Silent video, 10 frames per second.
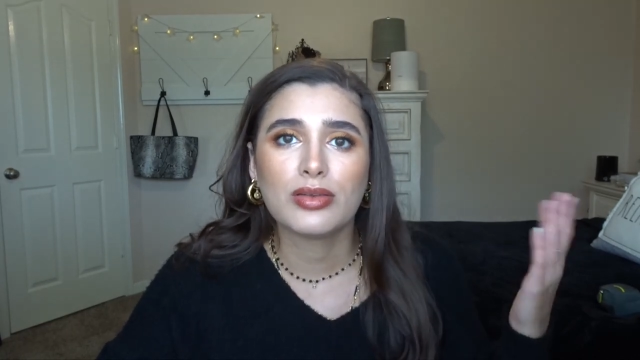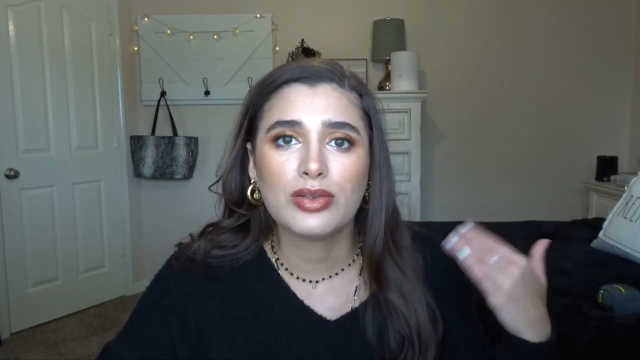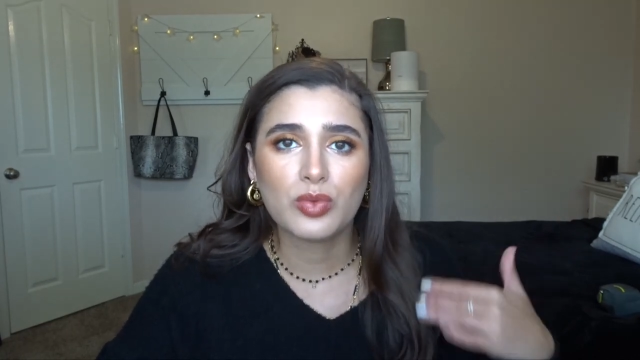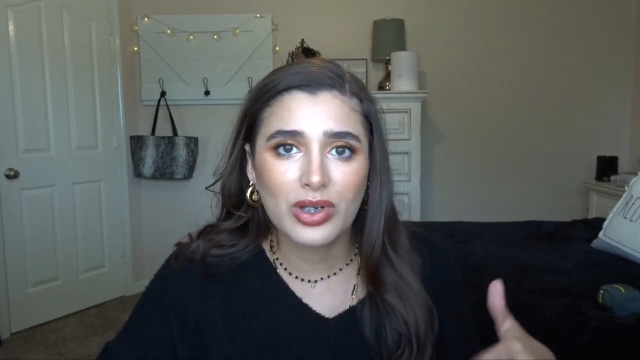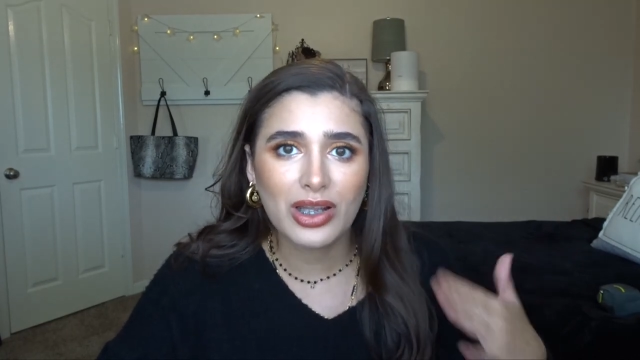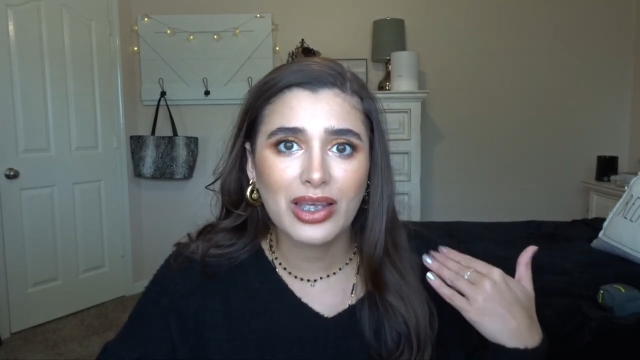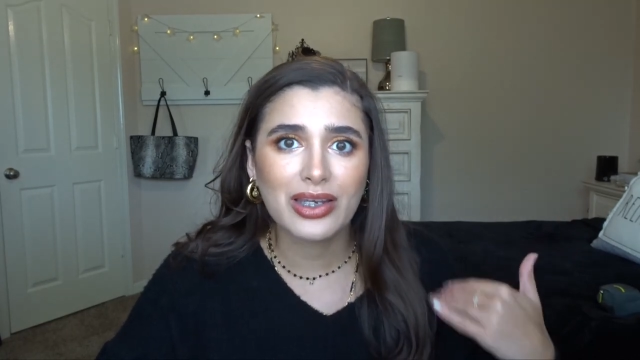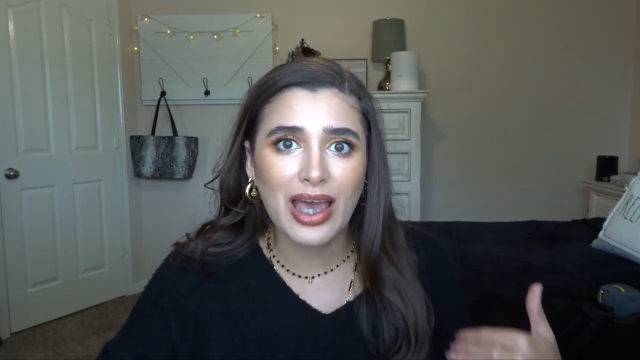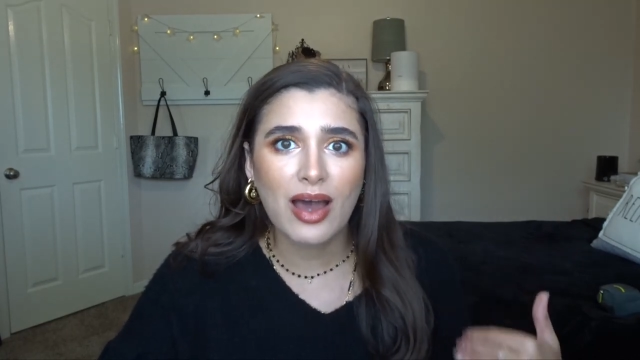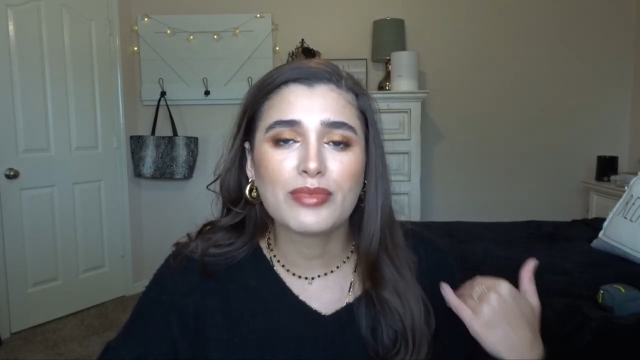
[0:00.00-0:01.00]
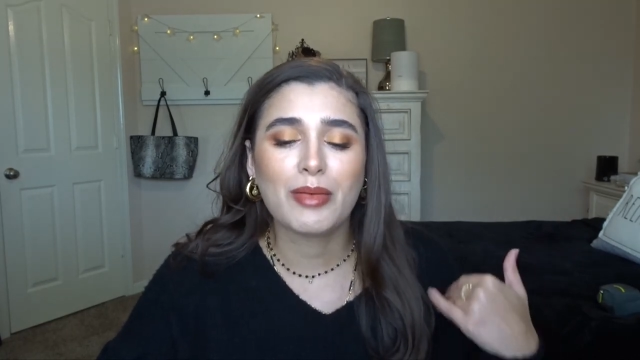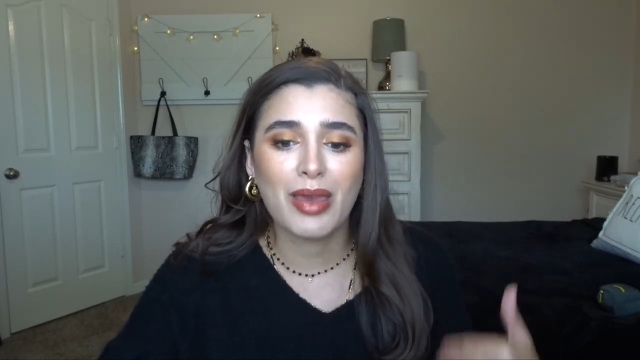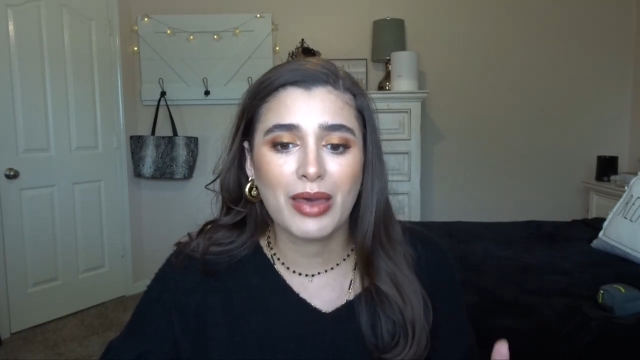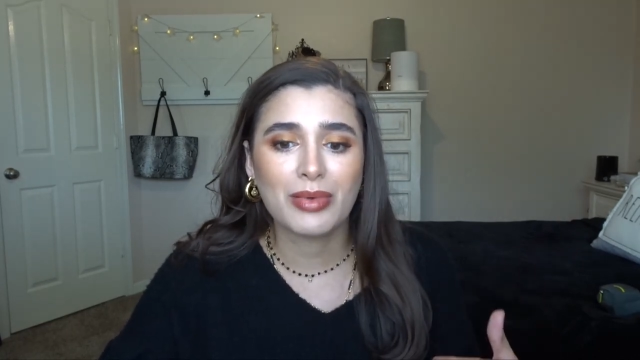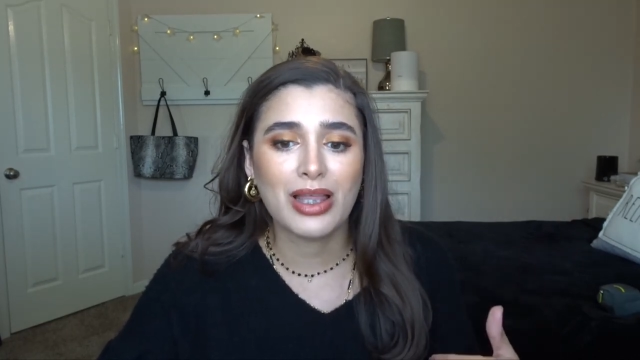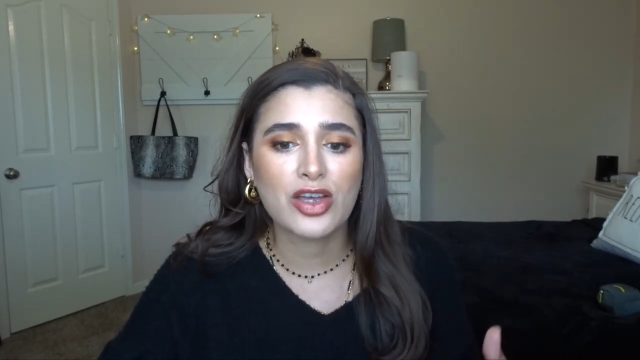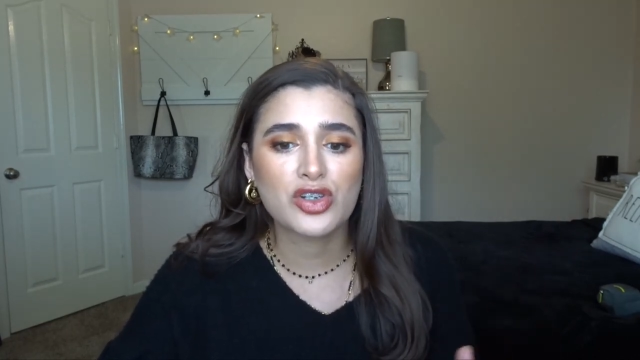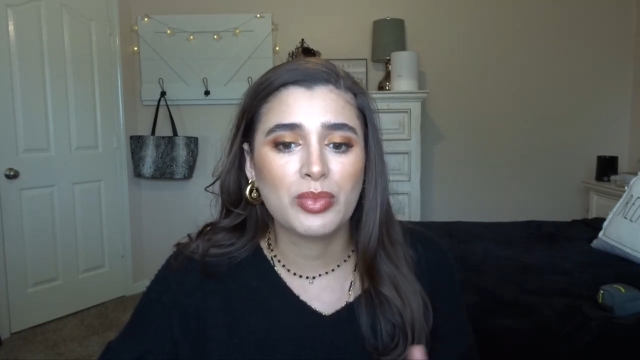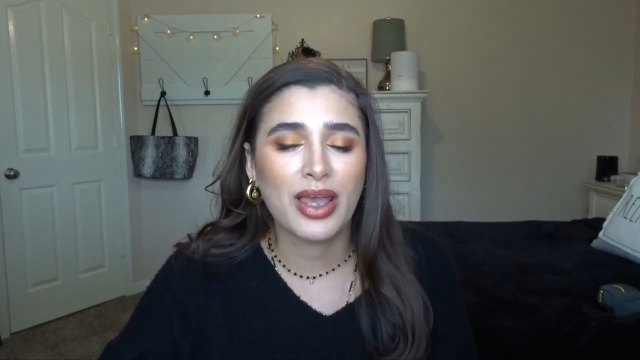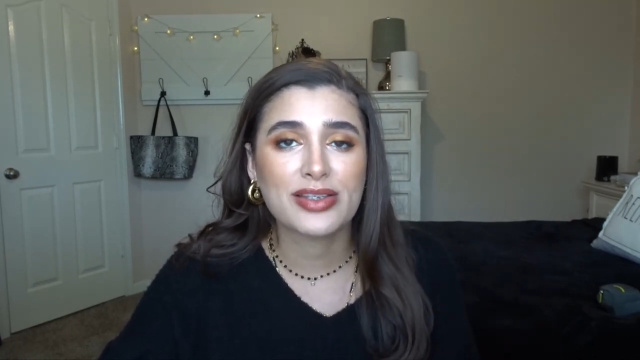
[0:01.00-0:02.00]
dwindling down my makeup
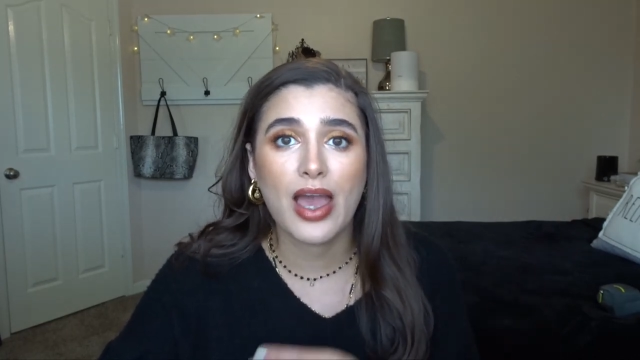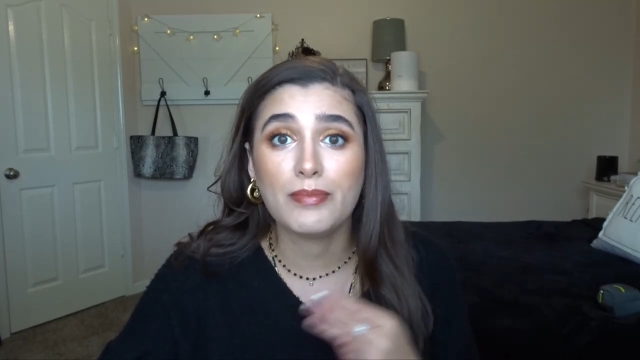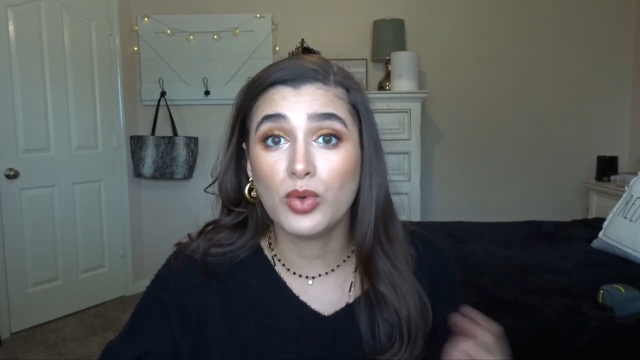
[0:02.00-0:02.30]
collection because I have